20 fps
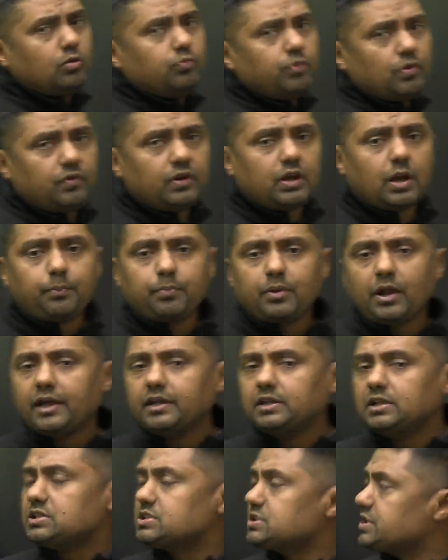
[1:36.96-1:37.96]
we will apply
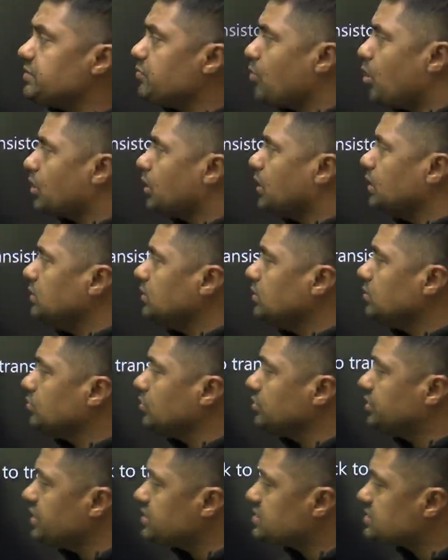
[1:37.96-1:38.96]
this T model to
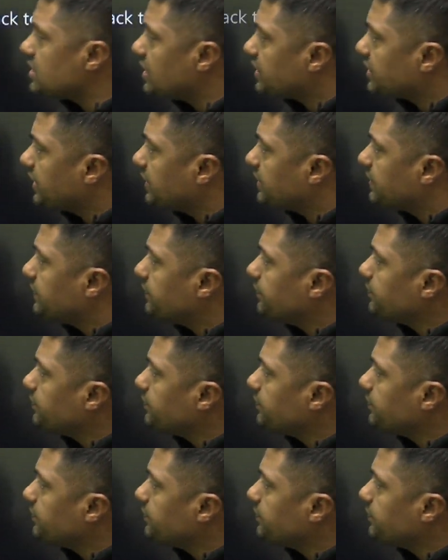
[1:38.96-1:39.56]
this circuit.